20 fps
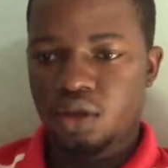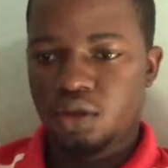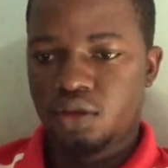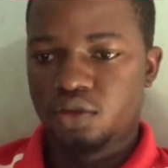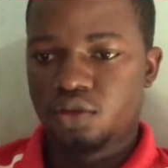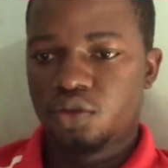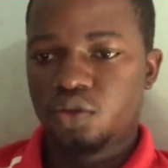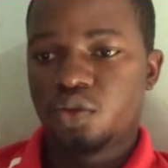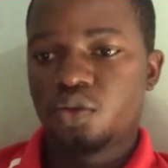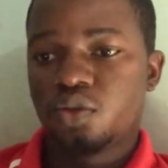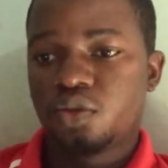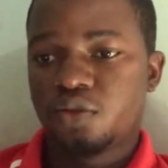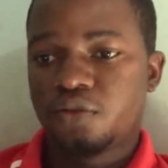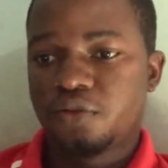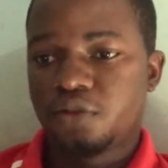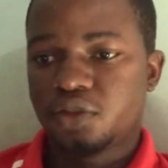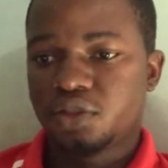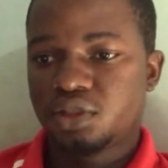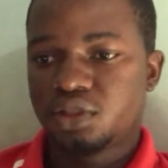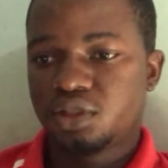So the
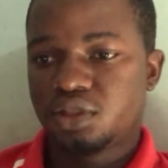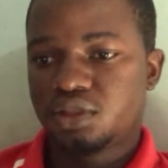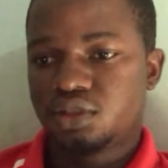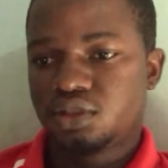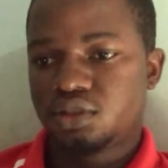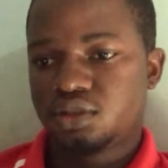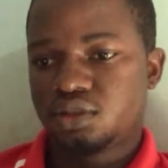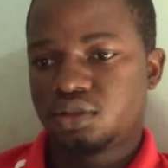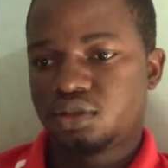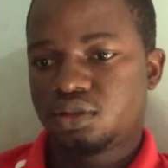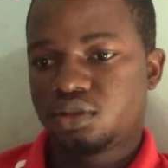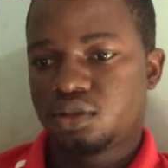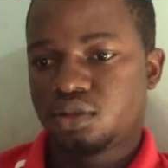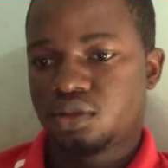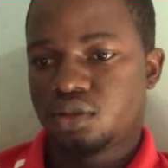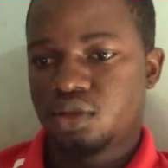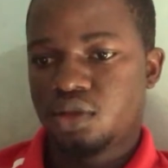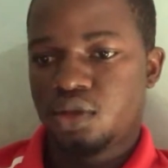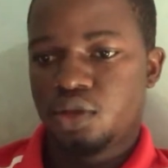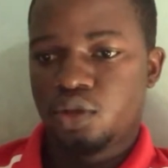first thing is
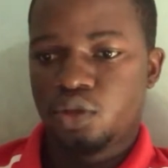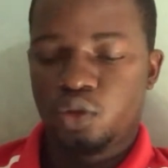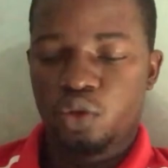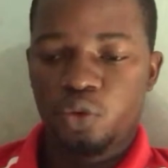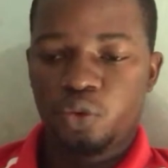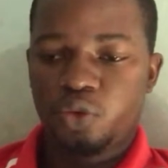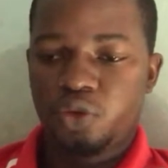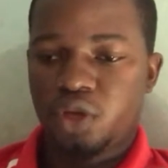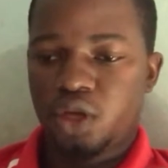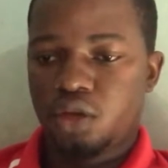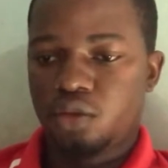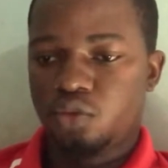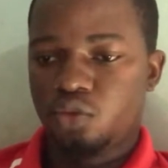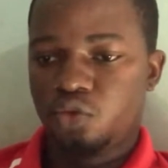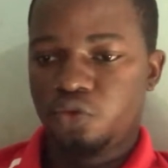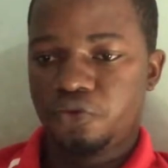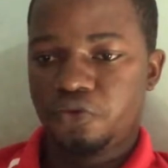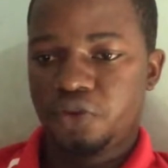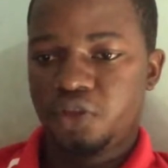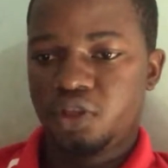you open
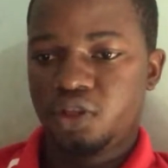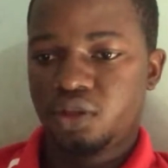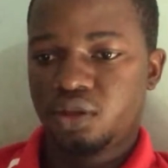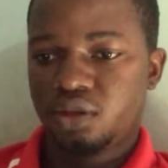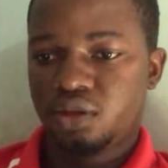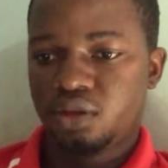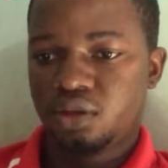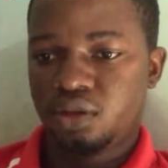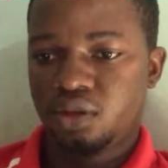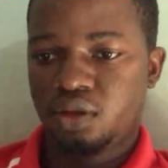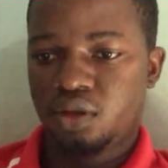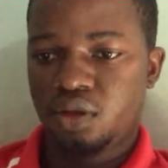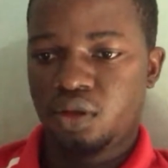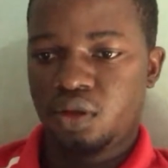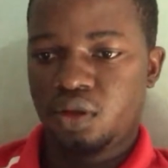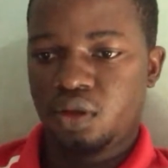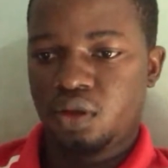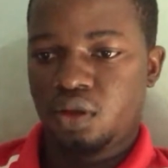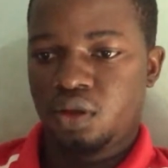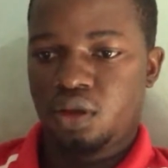iMovie
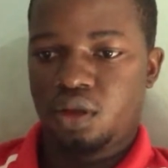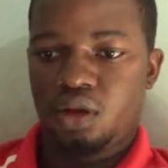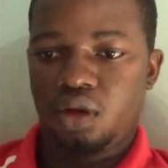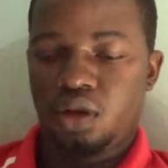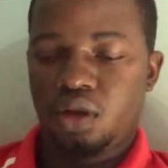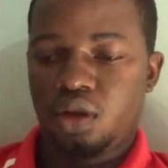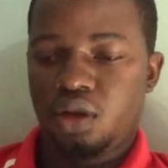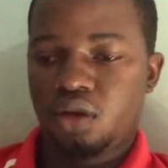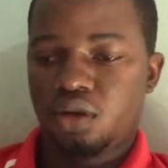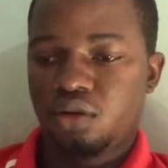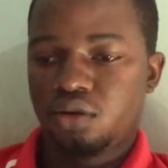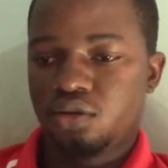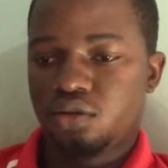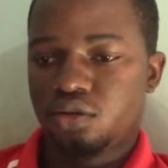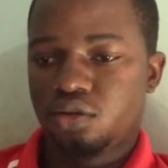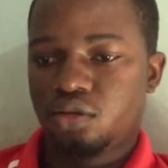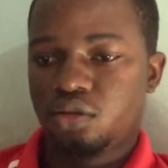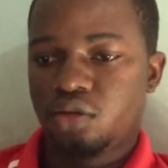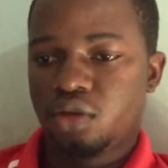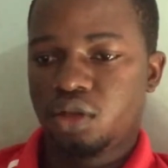and then
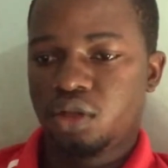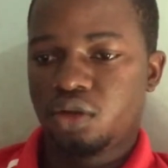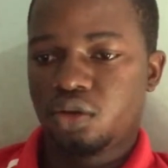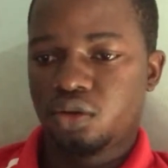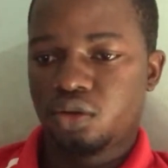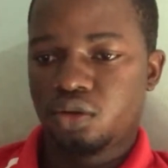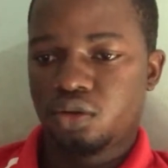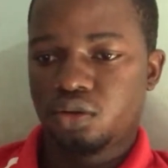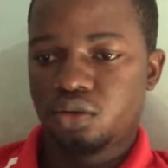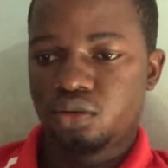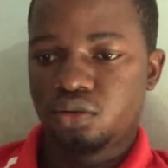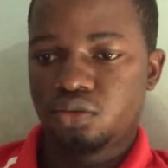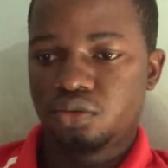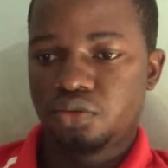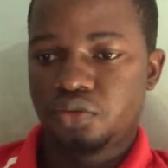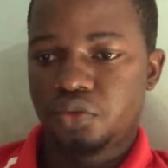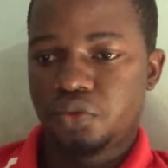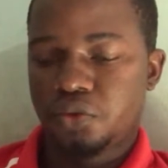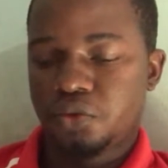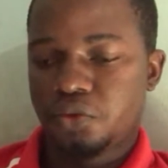you click on
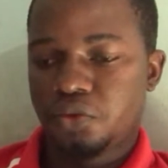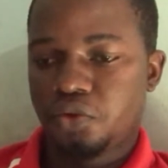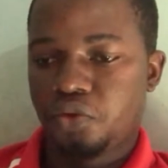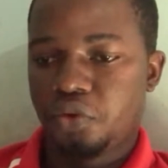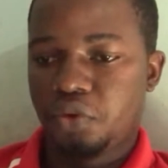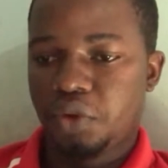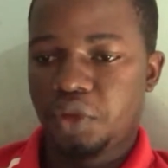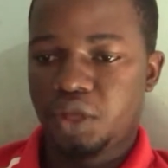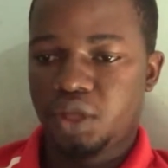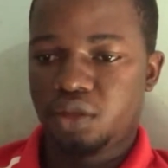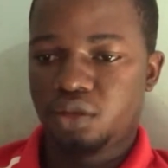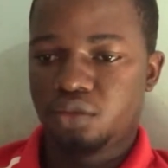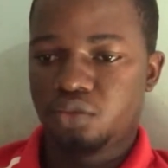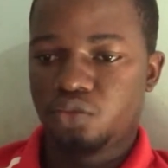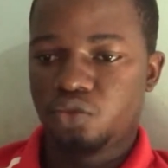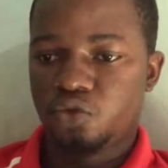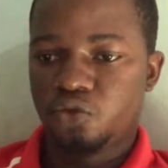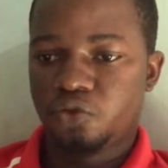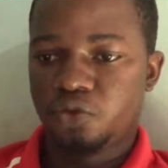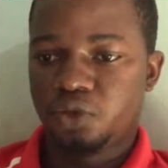create a
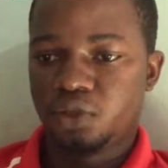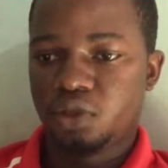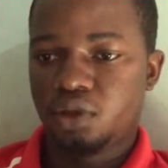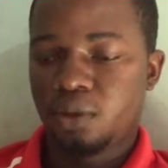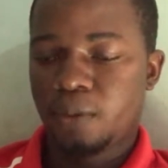movie.